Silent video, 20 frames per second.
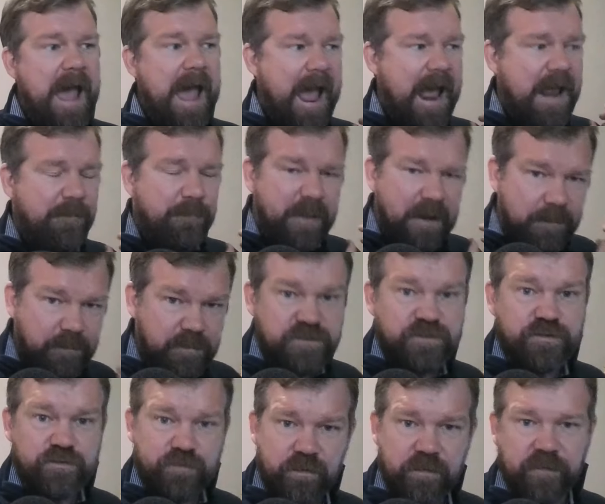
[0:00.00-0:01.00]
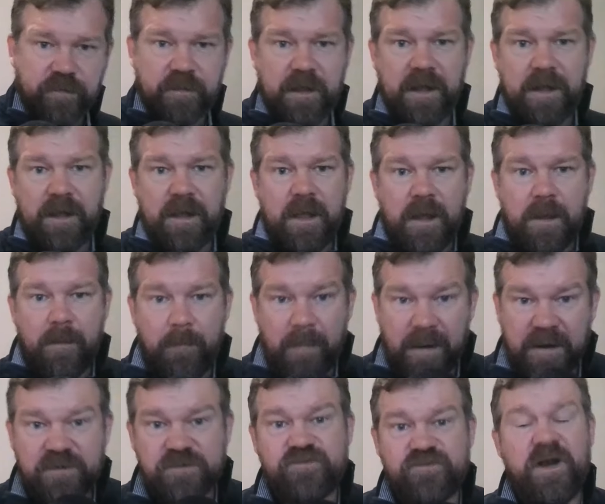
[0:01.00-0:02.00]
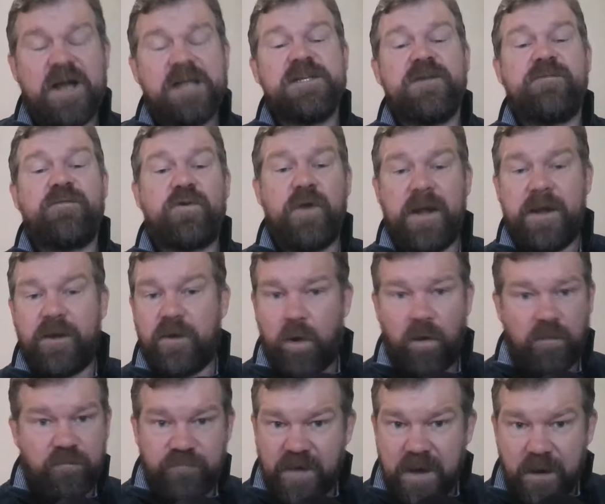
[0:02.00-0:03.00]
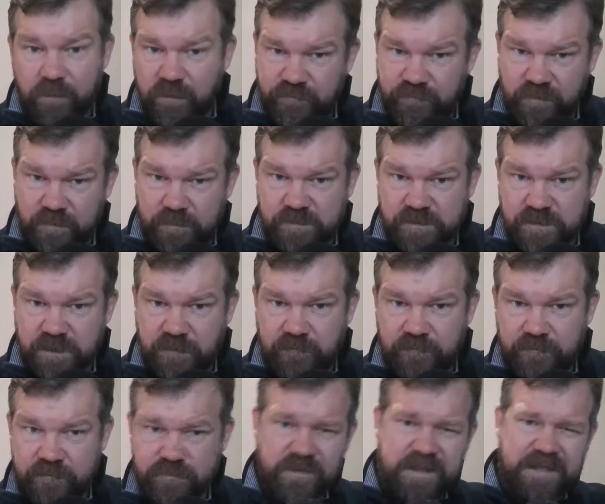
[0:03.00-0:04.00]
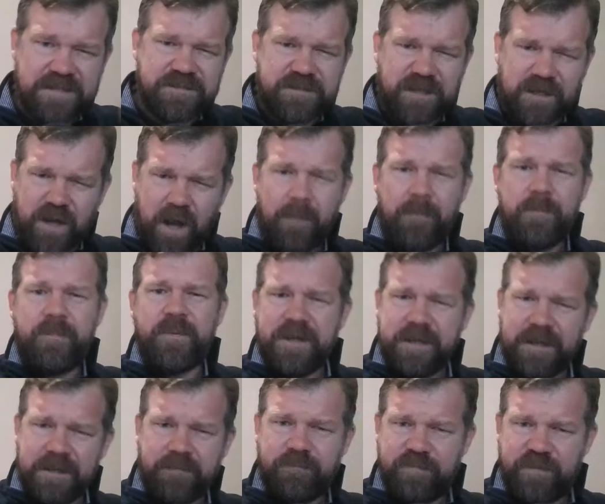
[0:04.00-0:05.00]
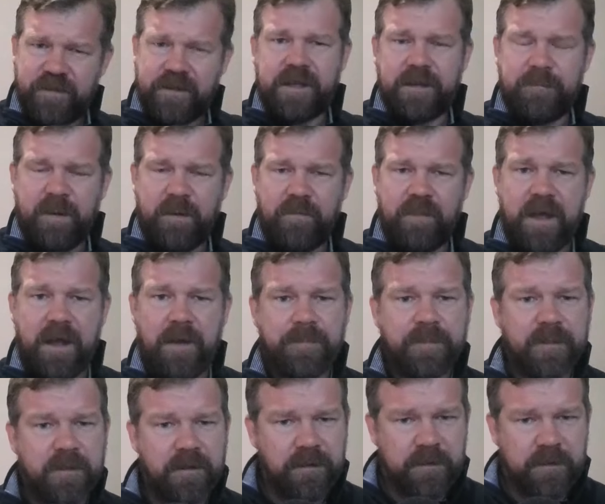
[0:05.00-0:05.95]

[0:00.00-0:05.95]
And by pursuing that, MicroStrategy have created a lot of value for themselves. So that's a company thinking about that.